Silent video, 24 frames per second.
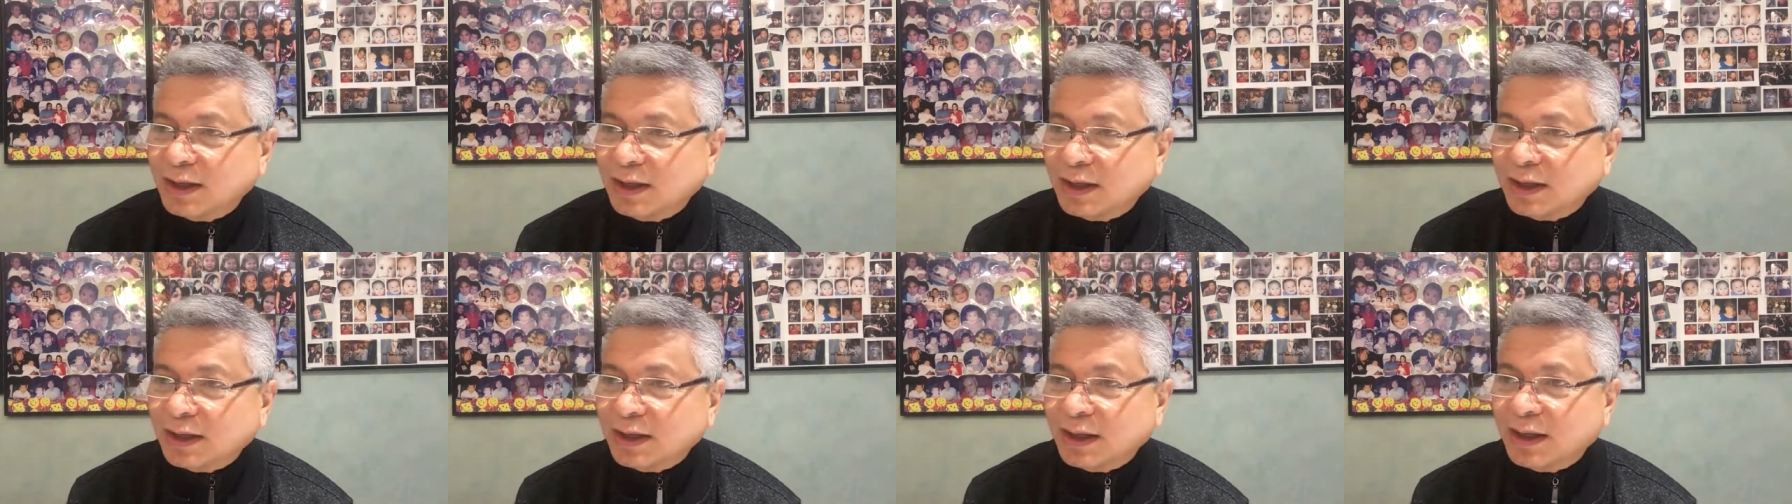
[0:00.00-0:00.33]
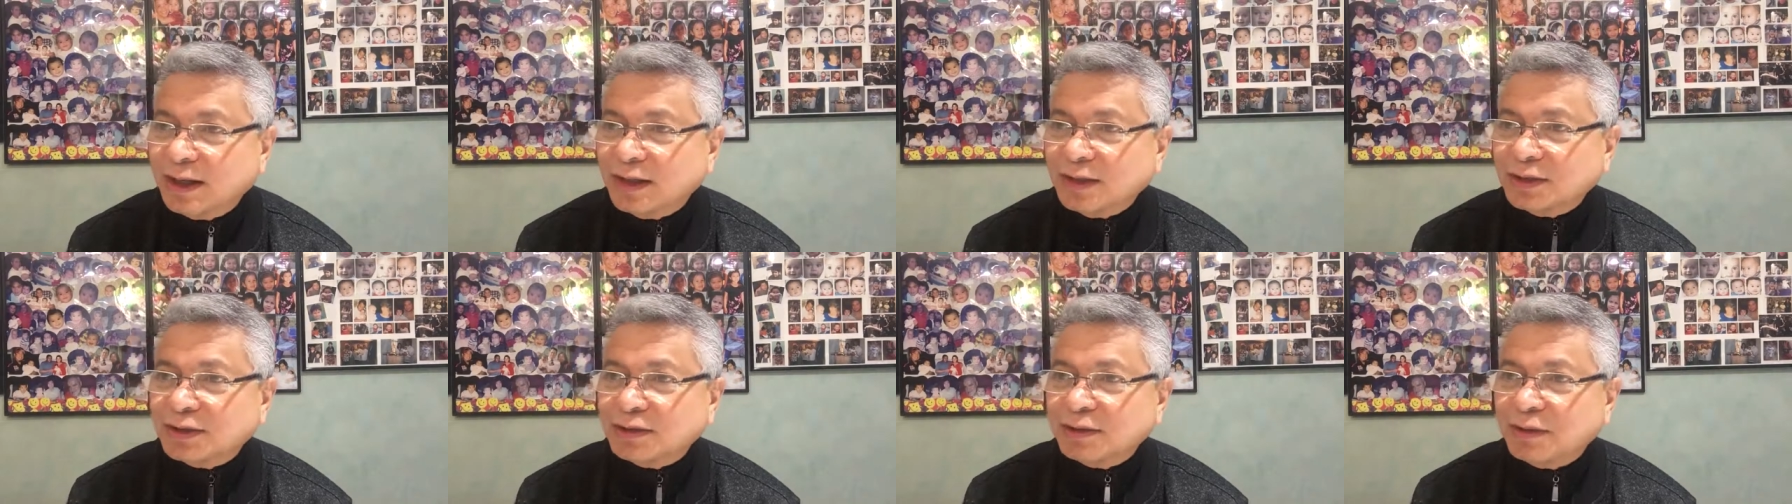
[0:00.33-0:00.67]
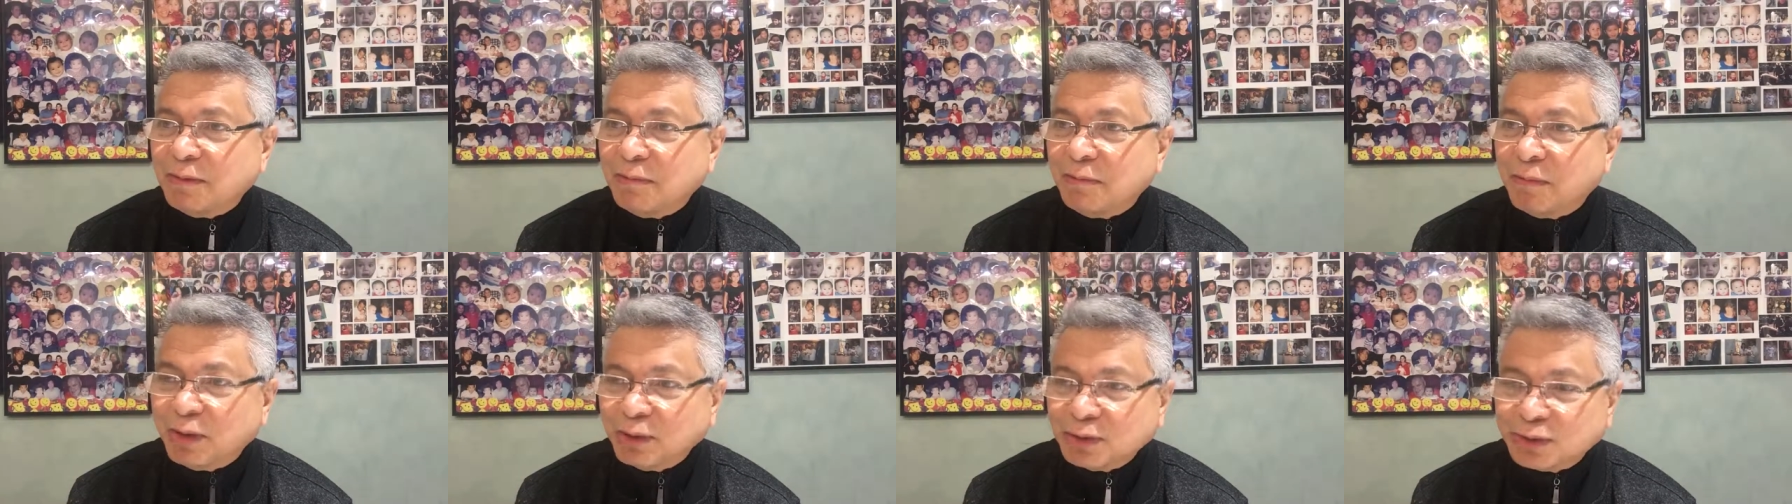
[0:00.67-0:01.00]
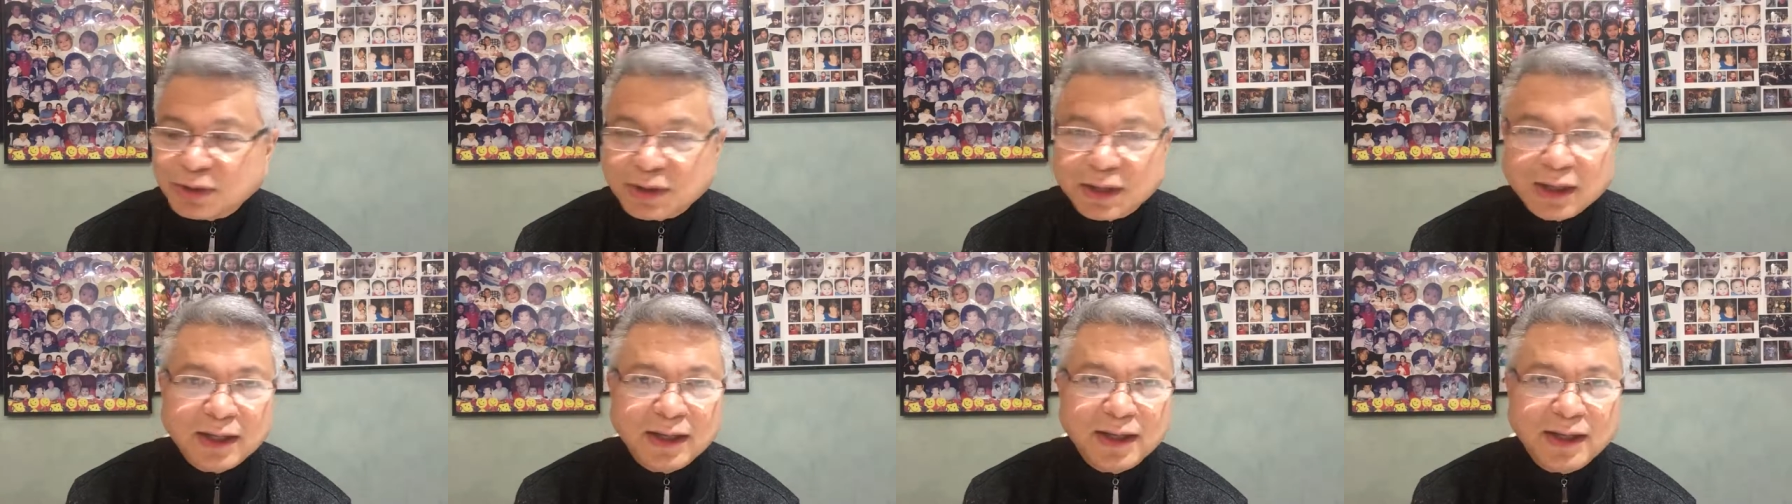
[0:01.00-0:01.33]
is
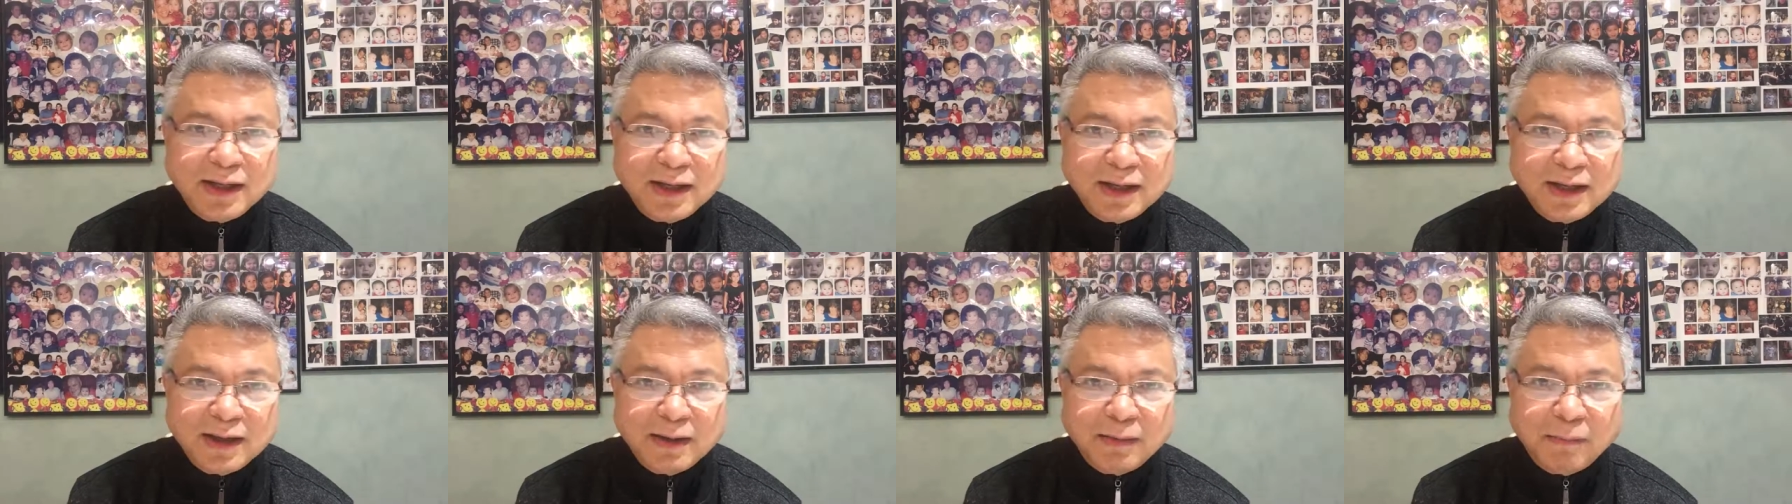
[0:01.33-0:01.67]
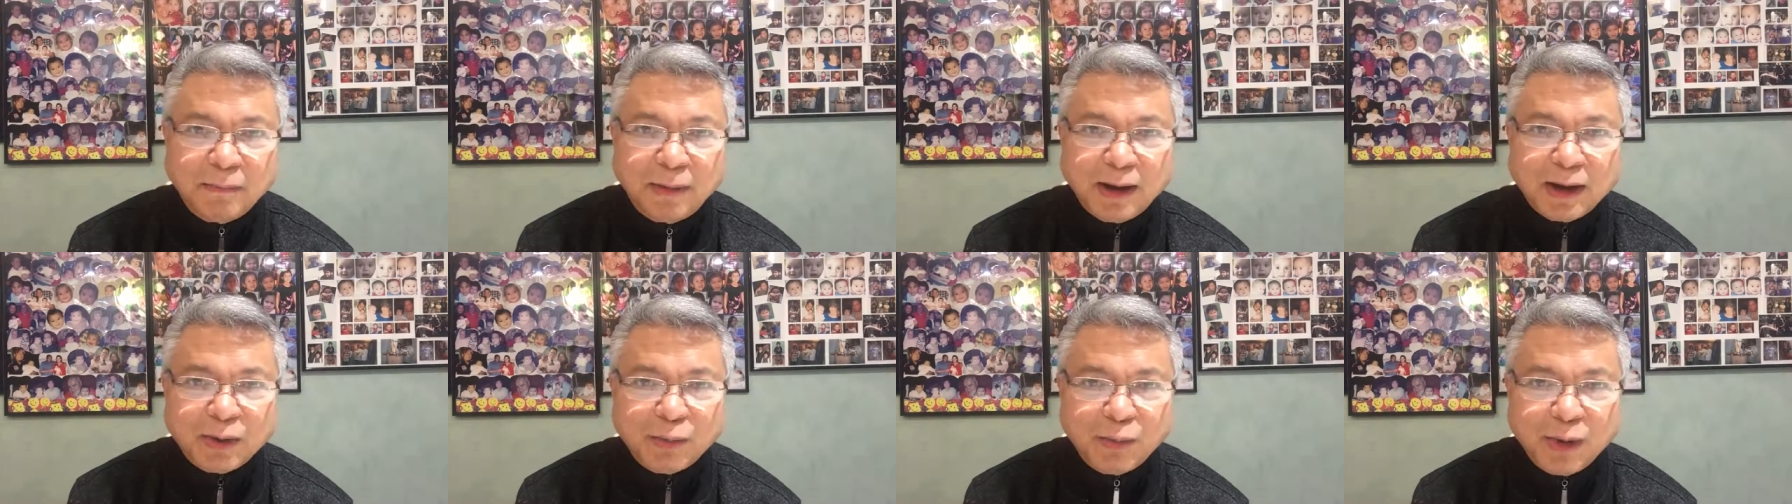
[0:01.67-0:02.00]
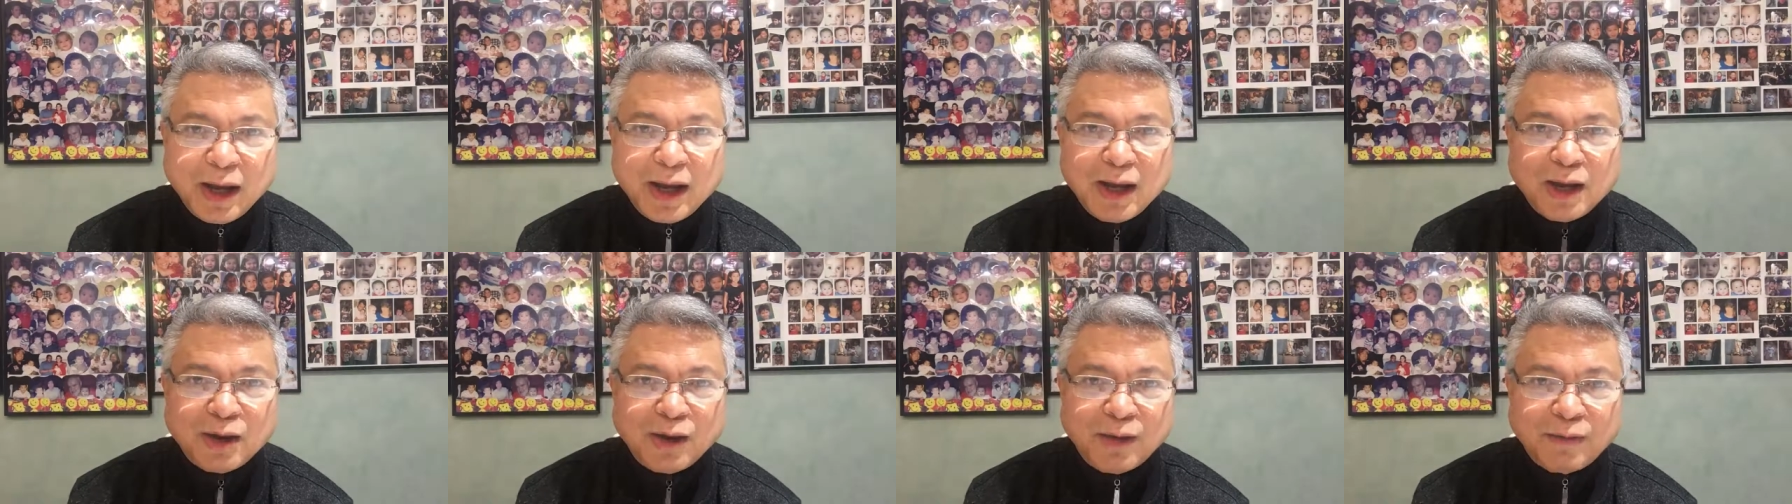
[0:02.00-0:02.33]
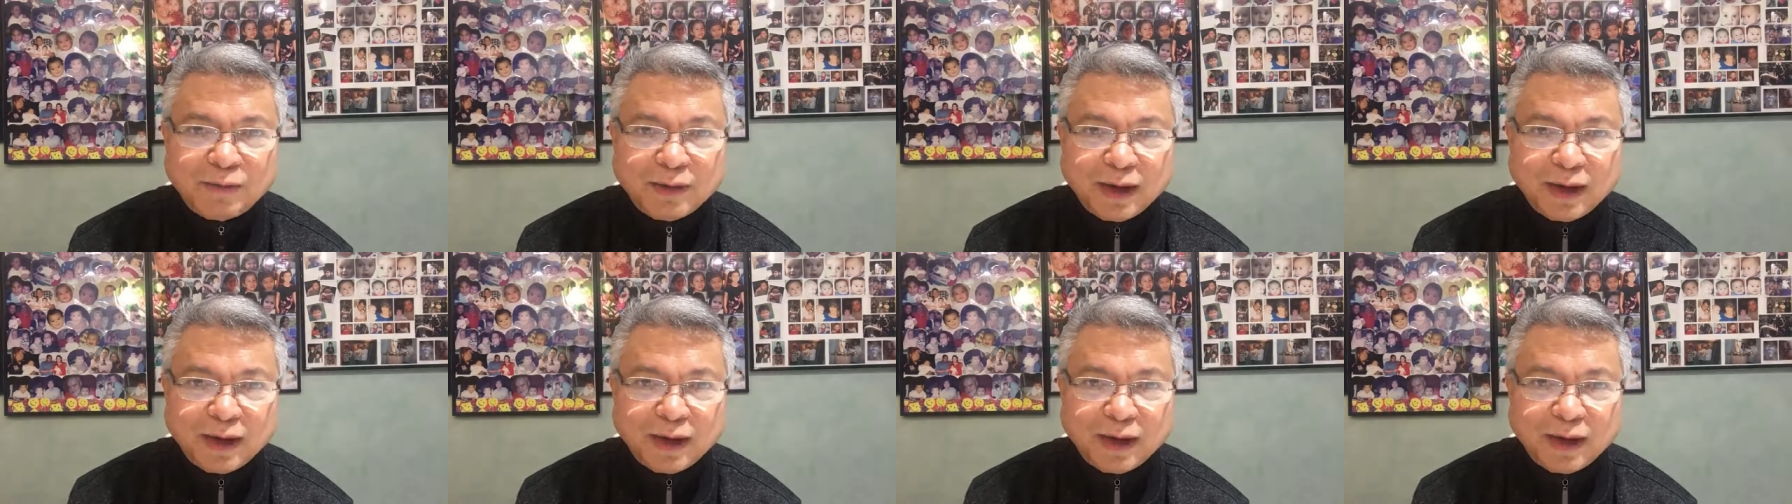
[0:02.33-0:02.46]
mostly by way of